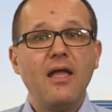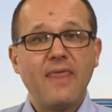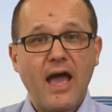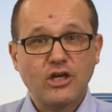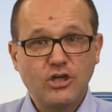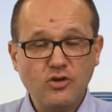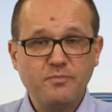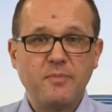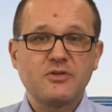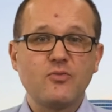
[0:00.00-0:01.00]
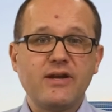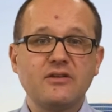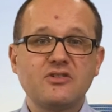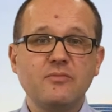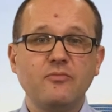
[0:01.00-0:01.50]
That could be
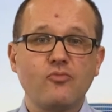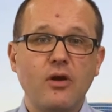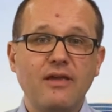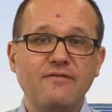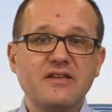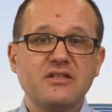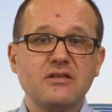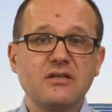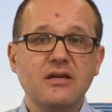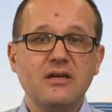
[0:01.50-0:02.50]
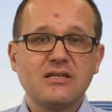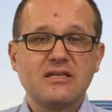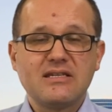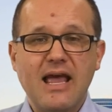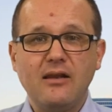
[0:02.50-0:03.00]
persuading some investors to
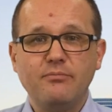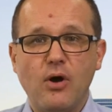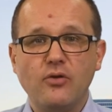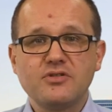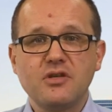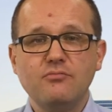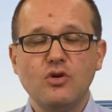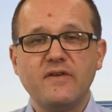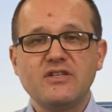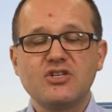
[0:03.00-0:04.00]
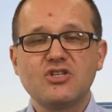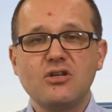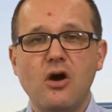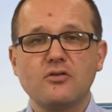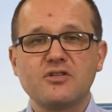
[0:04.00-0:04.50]
sell bonds and move into
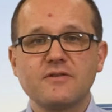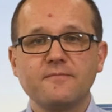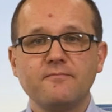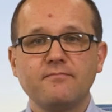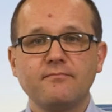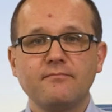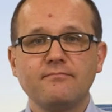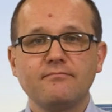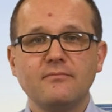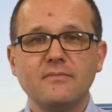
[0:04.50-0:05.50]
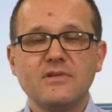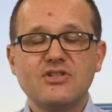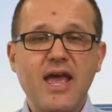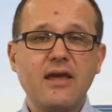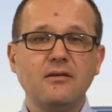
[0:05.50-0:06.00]
stocks.
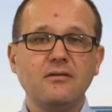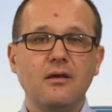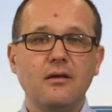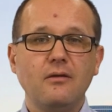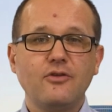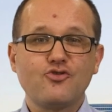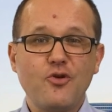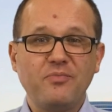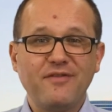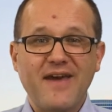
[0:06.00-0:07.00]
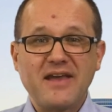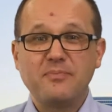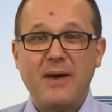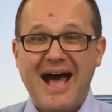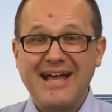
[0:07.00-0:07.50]
Second, the Trump
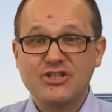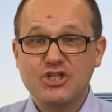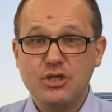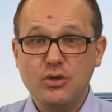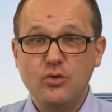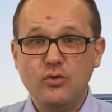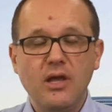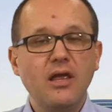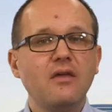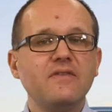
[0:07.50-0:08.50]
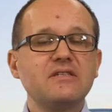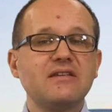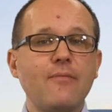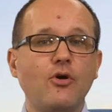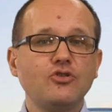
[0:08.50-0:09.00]
effect part two, this
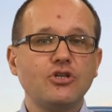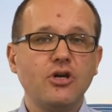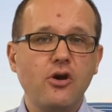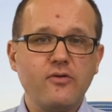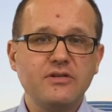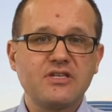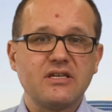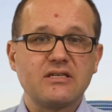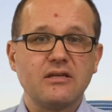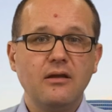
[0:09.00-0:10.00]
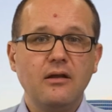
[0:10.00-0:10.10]
time on currencies.